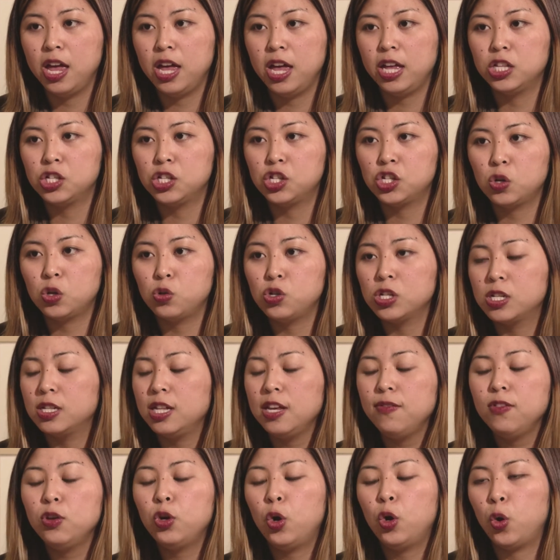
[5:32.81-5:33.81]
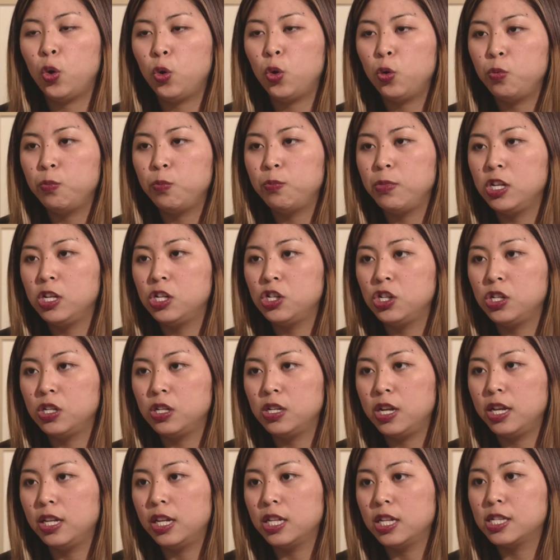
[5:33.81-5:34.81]
And so just leaving home
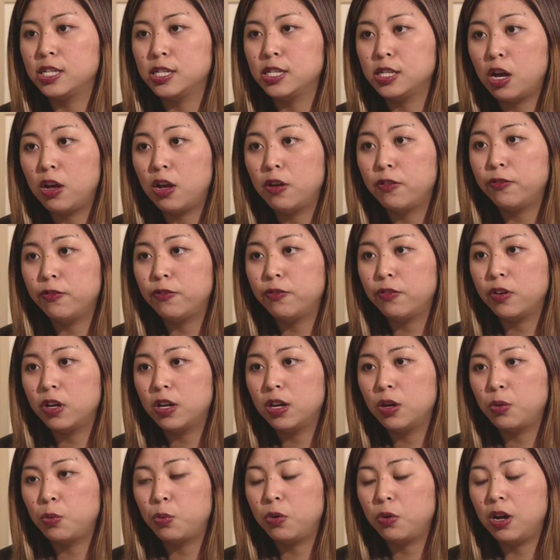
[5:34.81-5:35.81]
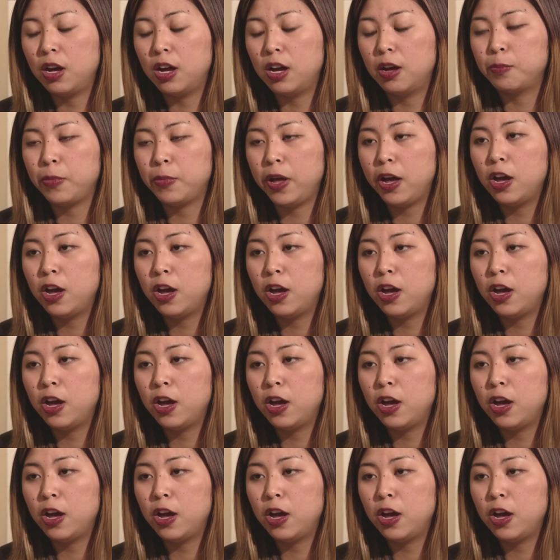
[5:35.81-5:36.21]
in, in itself um,